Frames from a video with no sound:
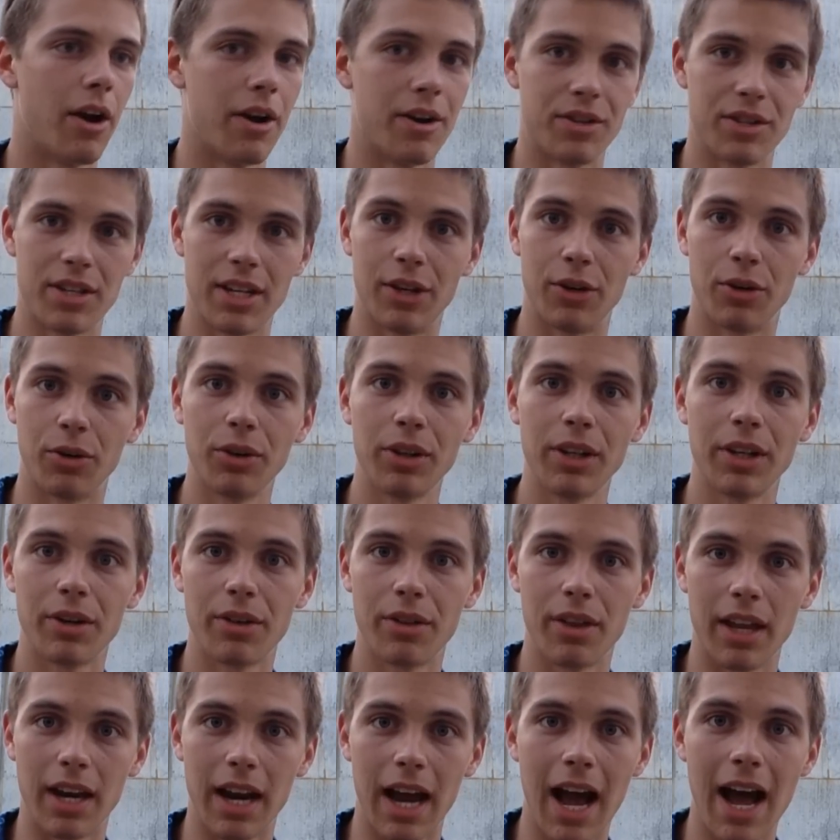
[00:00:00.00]
Now, I said
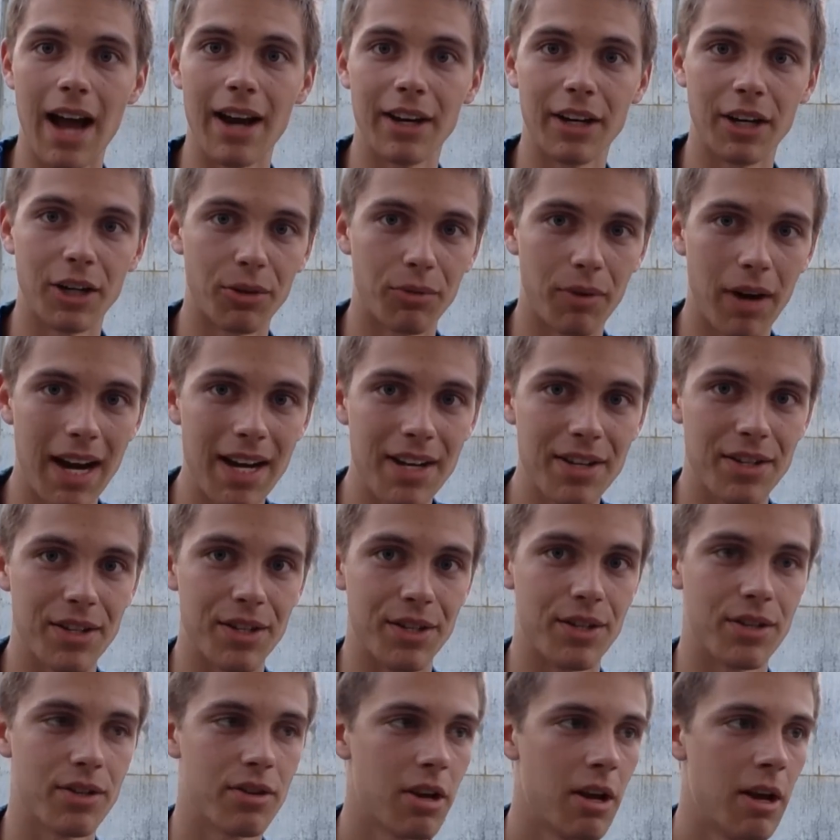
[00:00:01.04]
earlier that hot air
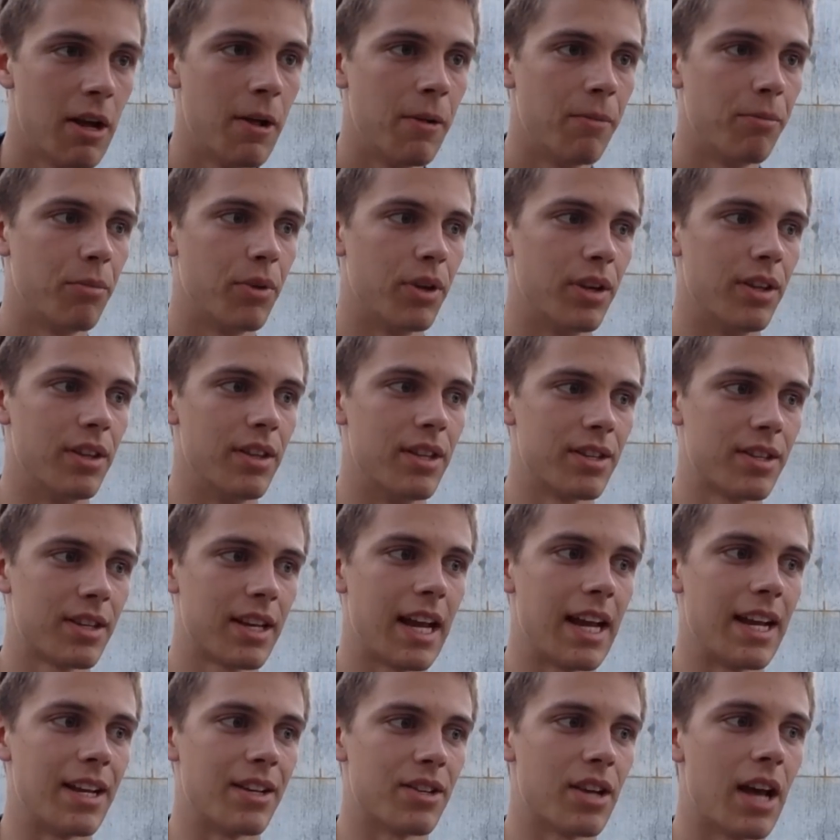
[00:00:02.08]
rises, but in this
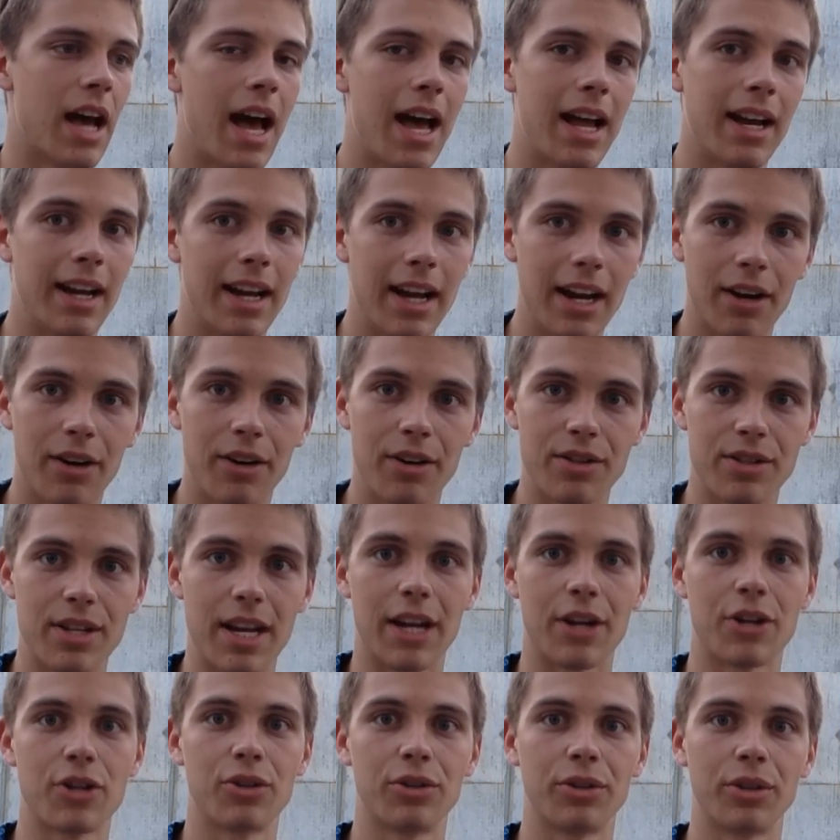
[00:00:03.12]
case, hot air is
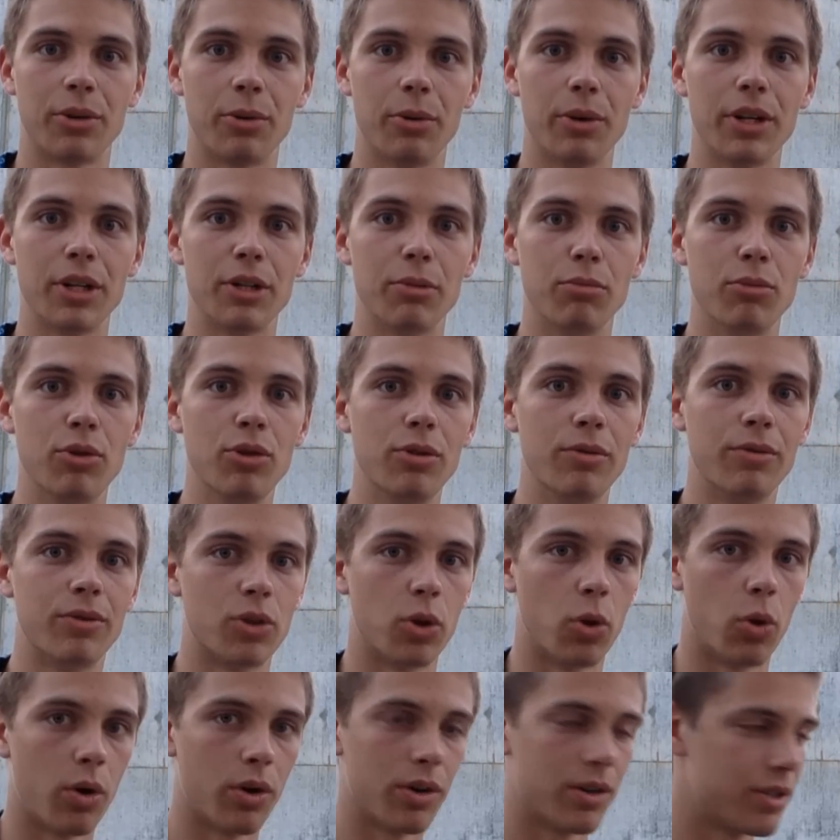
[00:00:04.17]
actually going to
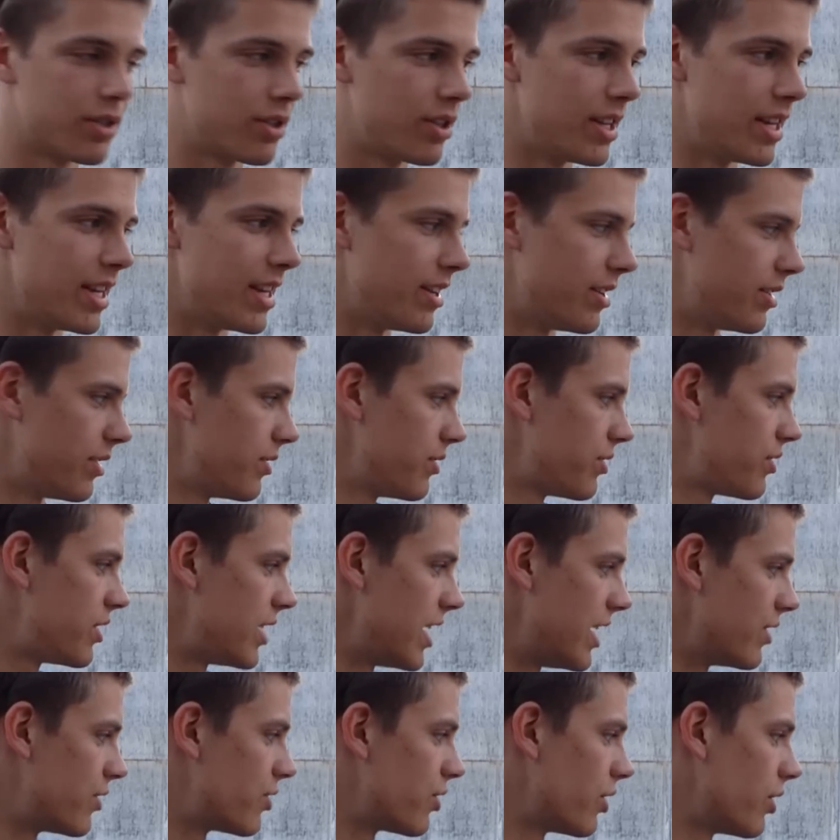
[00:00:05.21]
move towards the
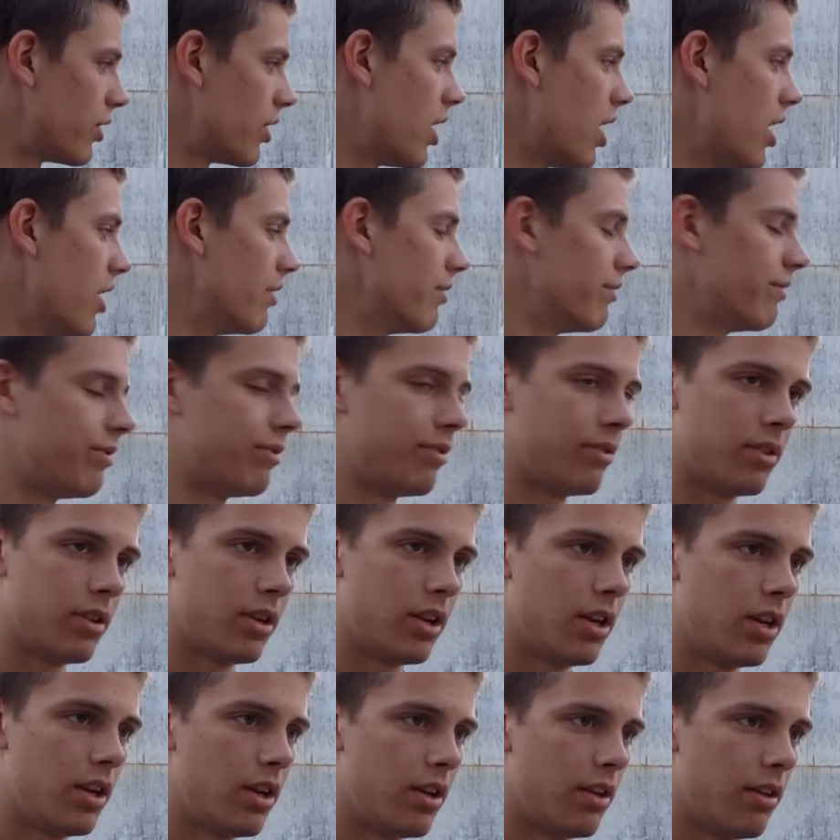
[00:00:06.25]
center of
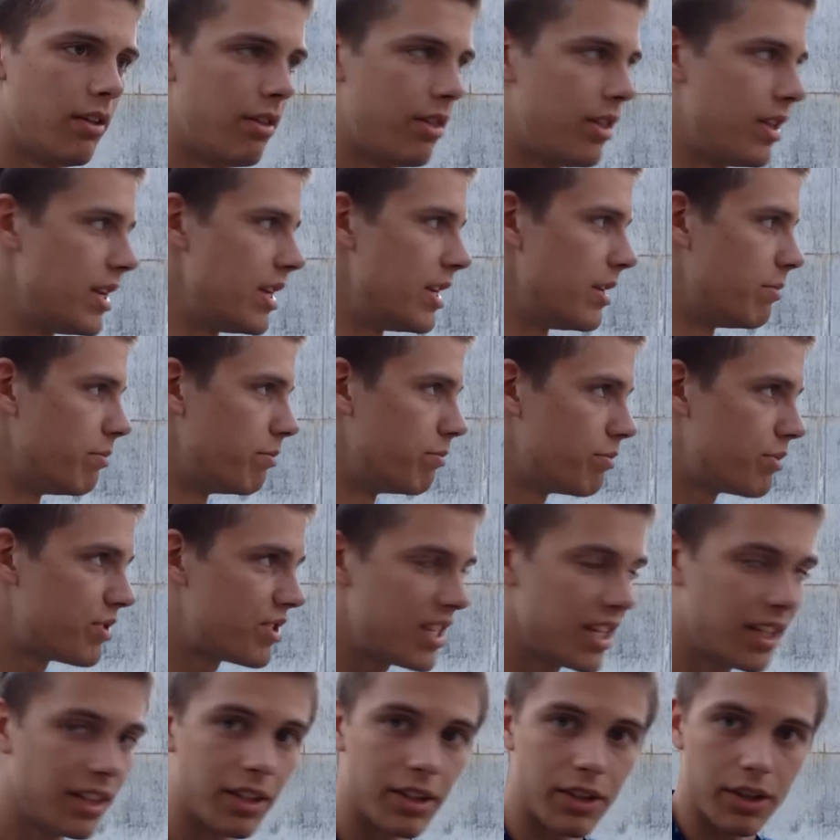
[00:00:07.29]
the
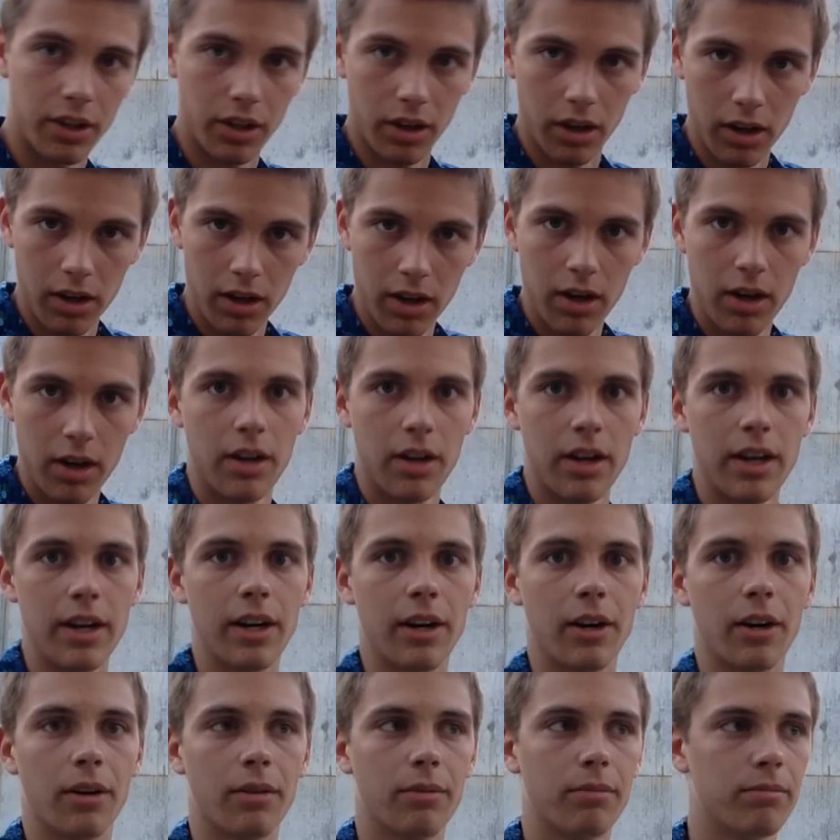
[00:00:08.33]
cylinder
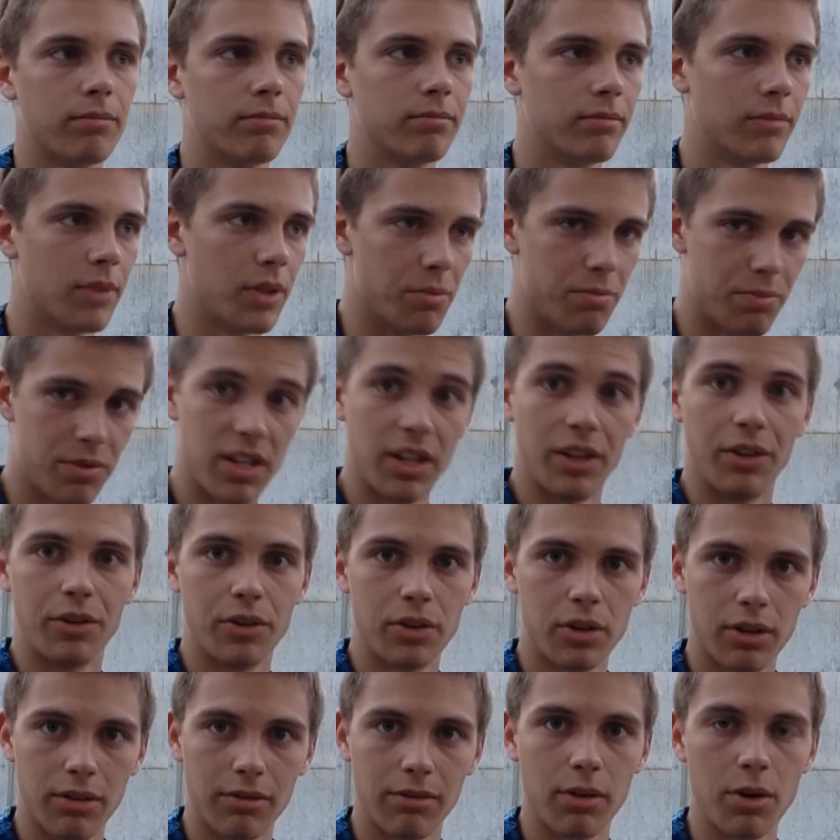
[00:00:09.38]
here the
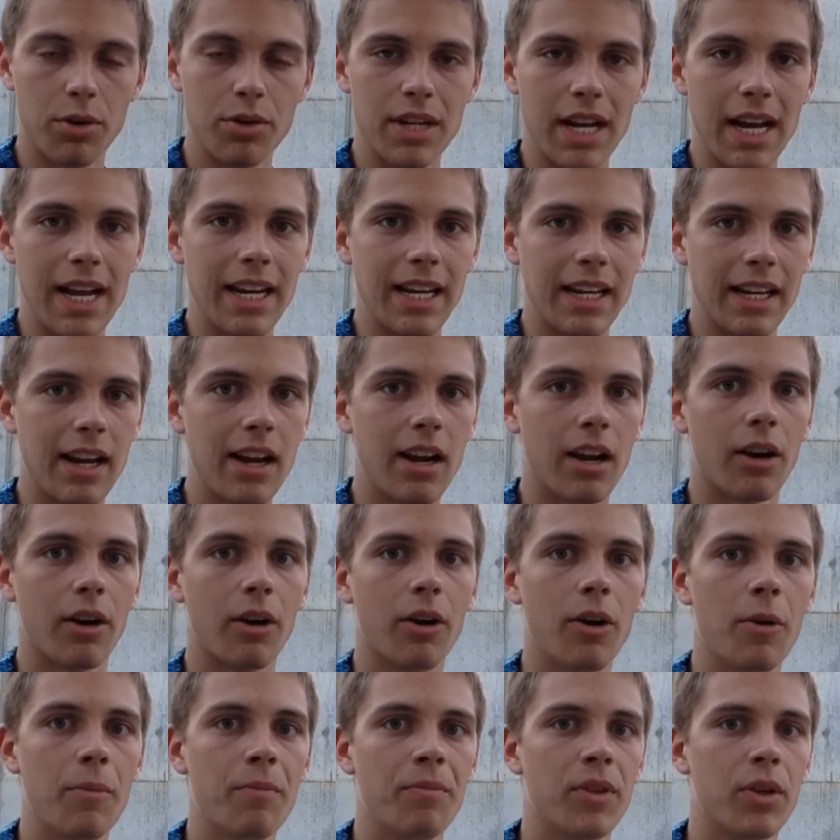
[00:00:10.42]
cylinder of rotating air,